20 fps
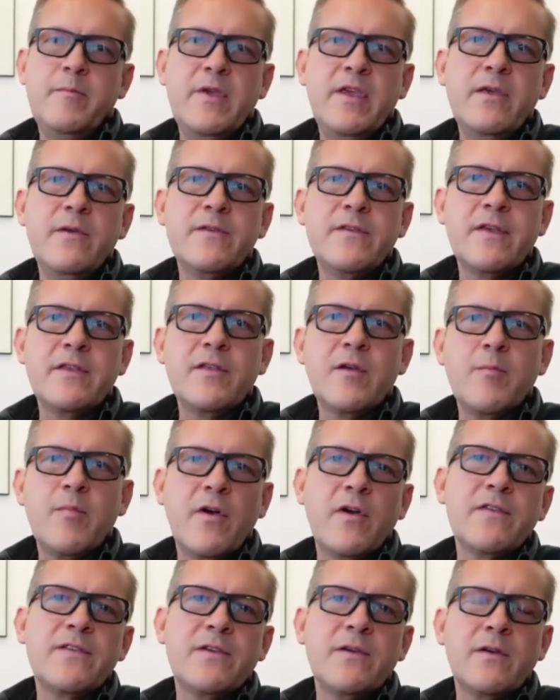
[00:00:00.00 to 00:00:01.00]
be using their
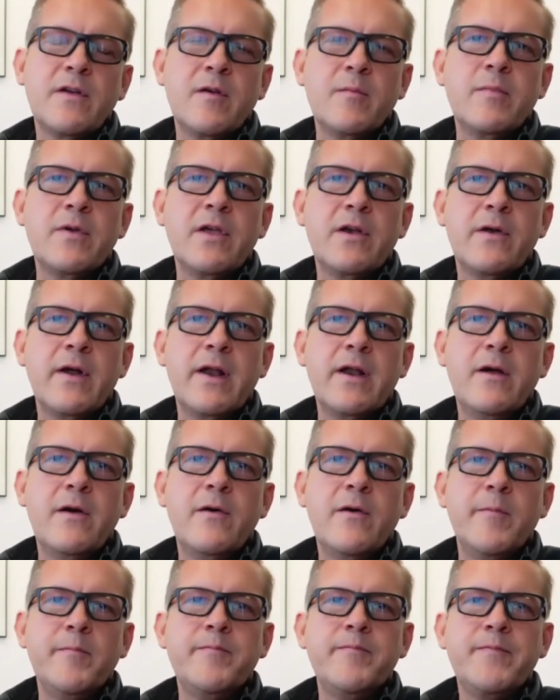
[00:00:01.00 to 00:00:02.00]
personal computer at
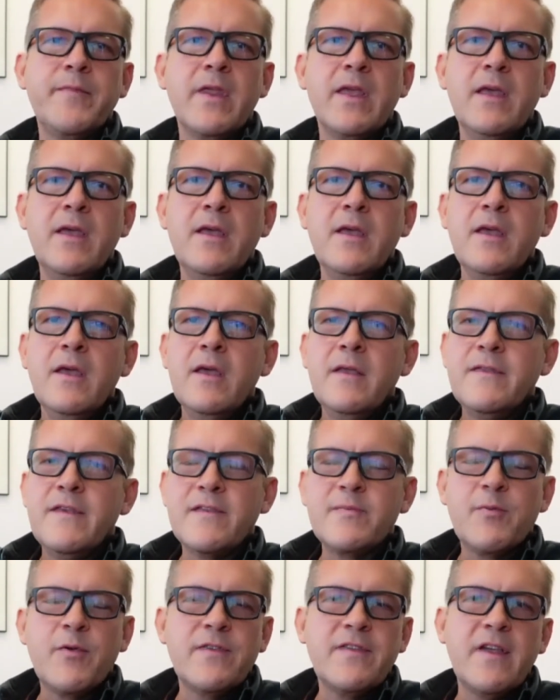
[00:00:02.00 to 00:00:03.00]
home.
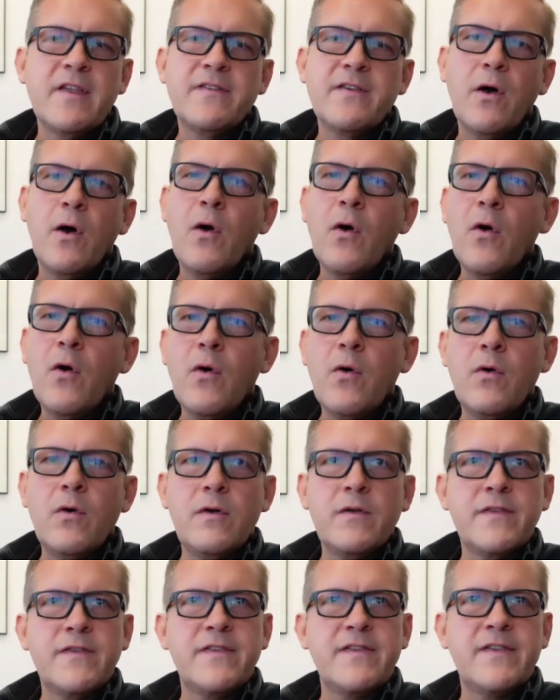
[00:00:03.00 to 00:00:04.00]
This presents a
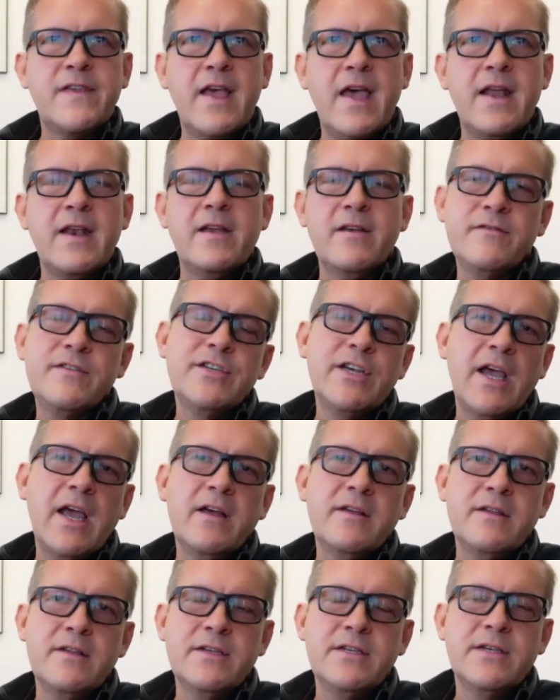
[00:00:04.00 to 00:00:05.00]
whole set of
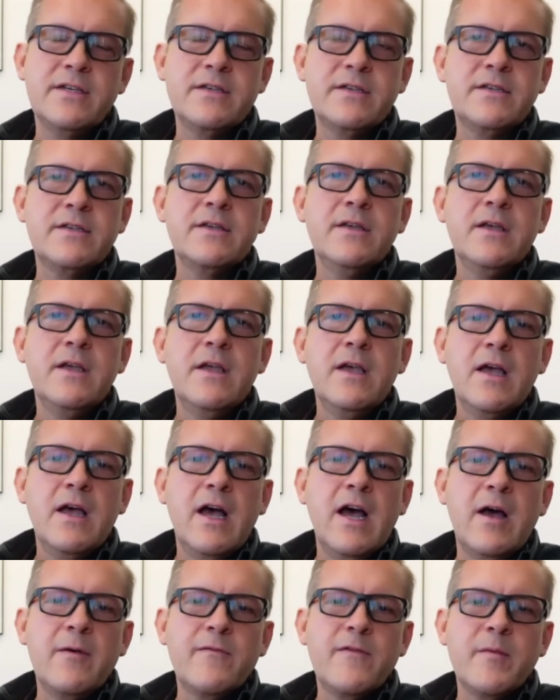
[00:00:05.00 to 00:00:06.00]
challenges
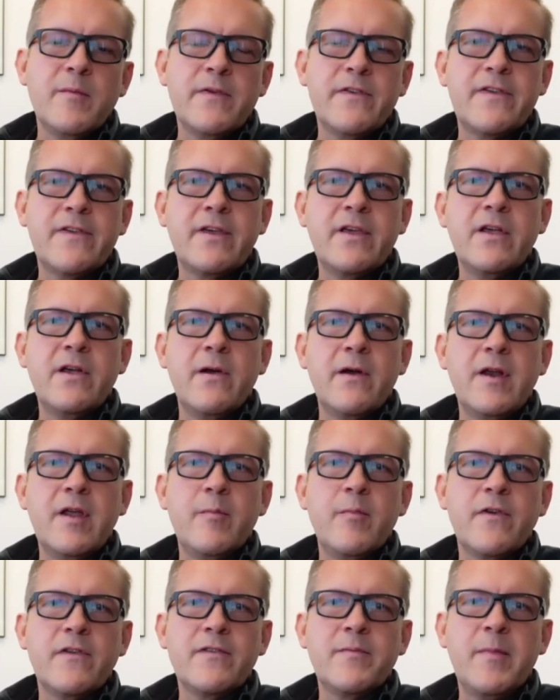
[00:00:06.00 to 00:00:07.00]
from a security
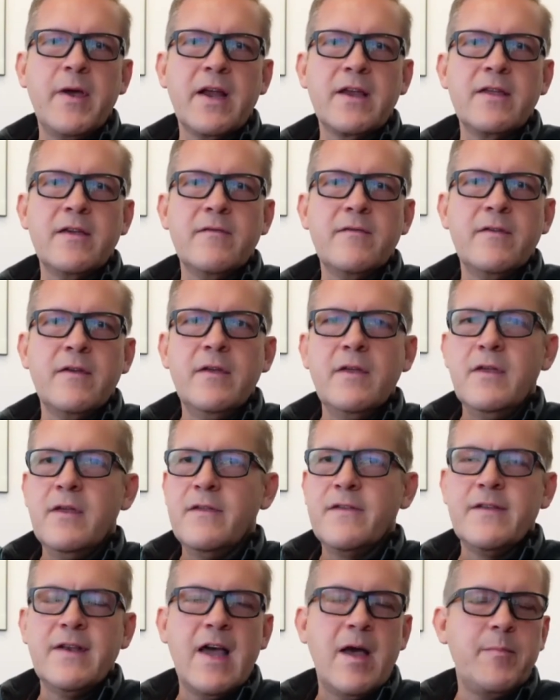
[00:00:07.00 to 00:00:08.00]
perspective.
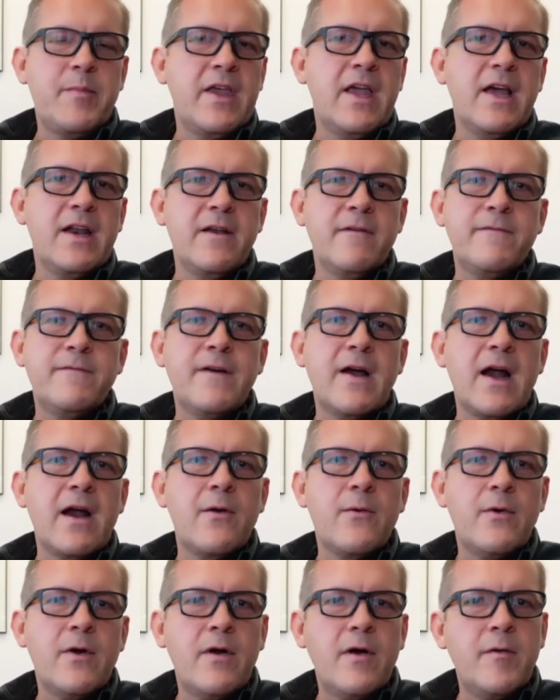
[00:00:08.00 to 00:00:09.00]
It's not behind a
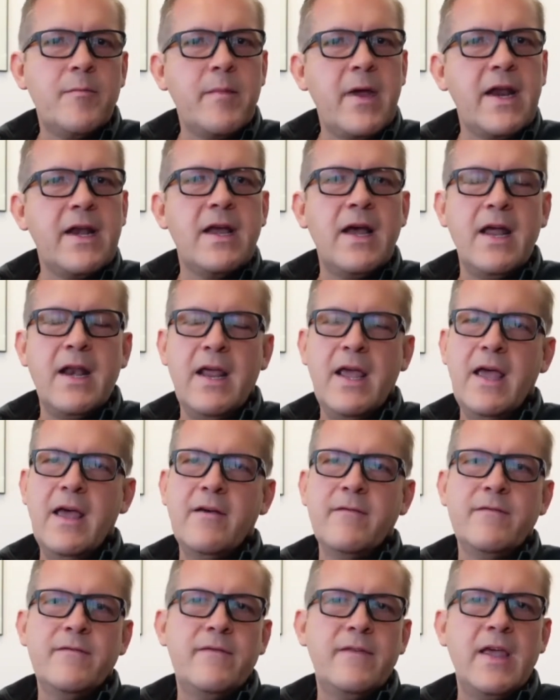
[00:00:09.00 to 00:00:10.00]
firewall, may not
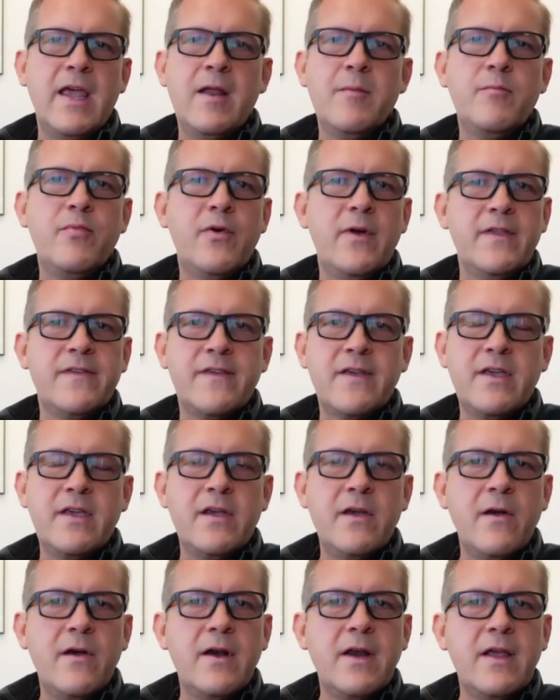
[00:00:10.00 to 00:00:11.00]
have endpoint
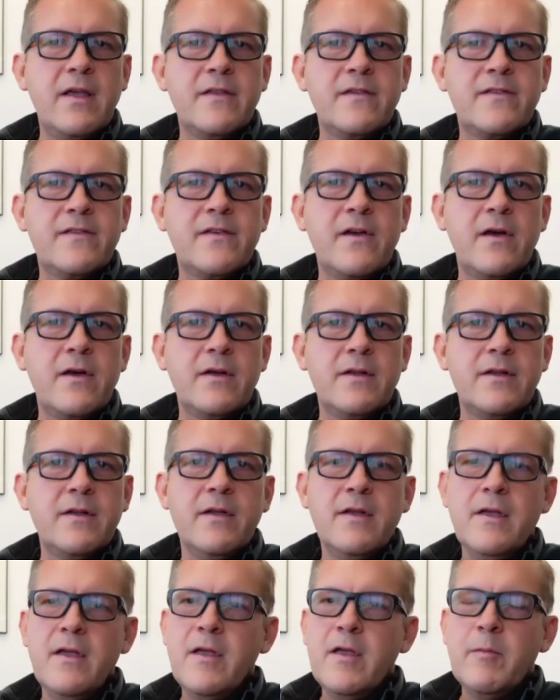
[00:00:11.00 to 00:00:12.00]
security installed,
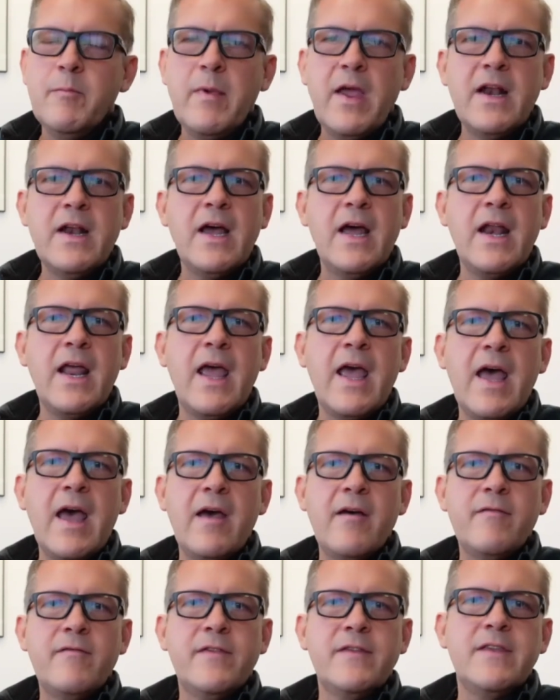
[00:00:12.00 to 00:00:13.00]
may not
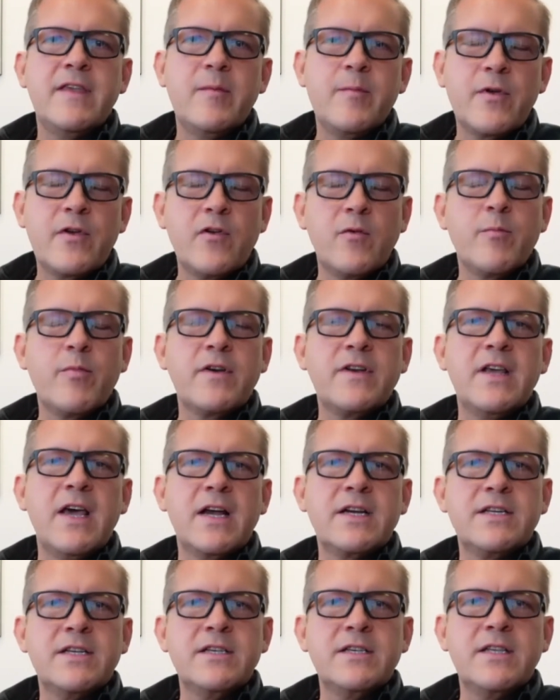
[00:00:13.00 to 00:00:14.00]
have the typical
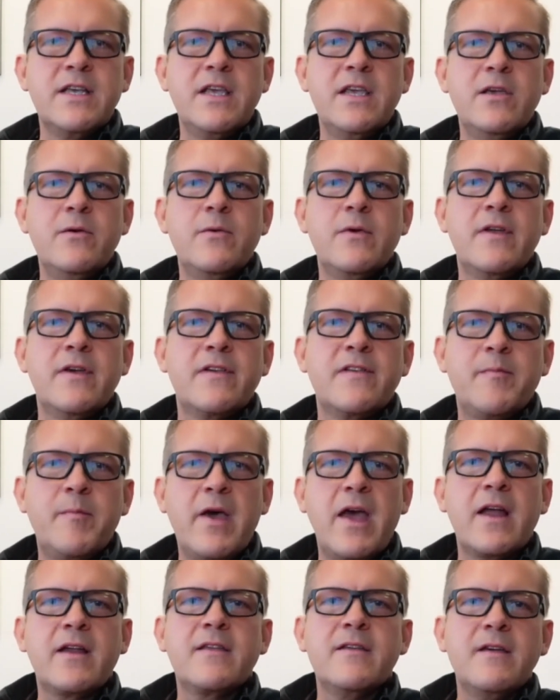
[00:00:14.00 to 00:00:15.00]
protections that you would
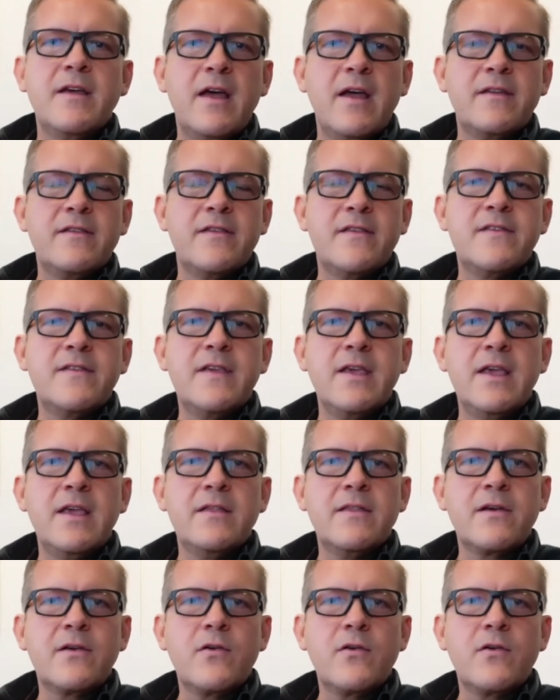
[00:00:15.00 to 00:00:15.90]
expect to see in the